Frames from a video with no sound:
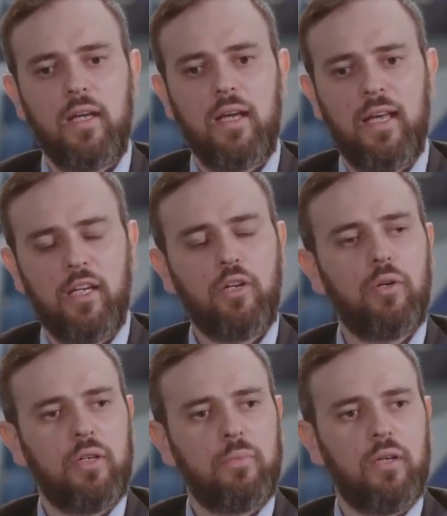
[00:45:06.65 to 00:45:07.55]
an
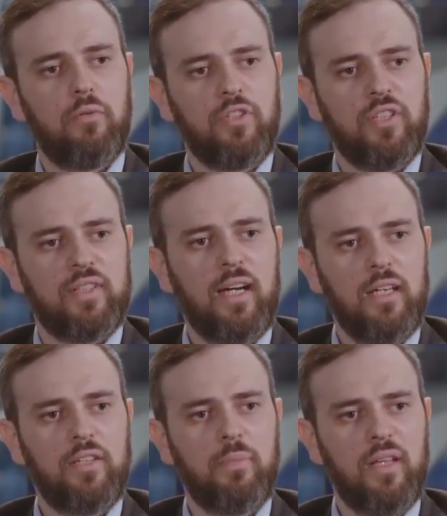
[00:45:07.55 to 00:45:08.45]
economy which is
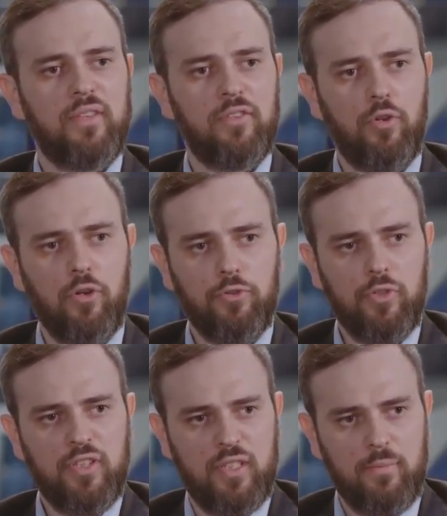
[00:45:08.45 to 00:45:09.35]
highly dependent on
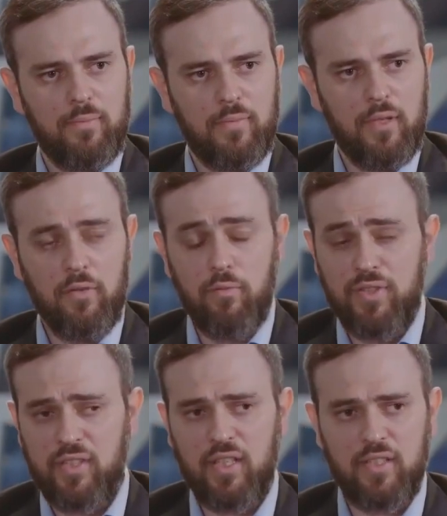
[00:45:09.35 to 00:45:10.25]
tourism, if we
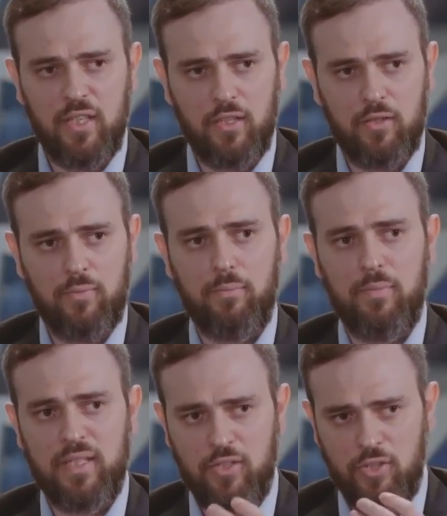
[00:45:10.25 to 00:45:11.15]
start seeing
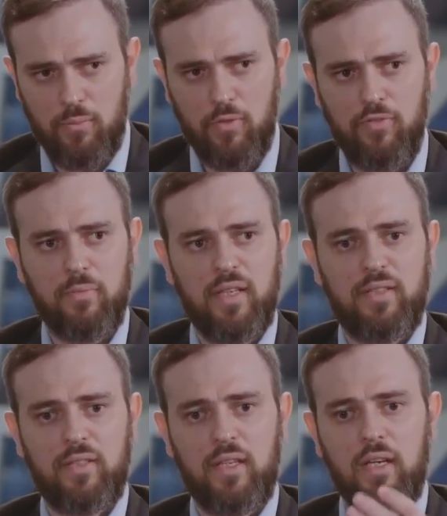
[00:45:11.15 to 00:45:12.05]
passenger
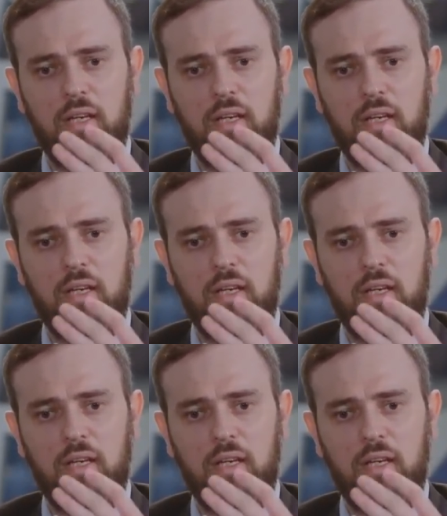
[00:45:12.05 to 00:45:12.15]
movements,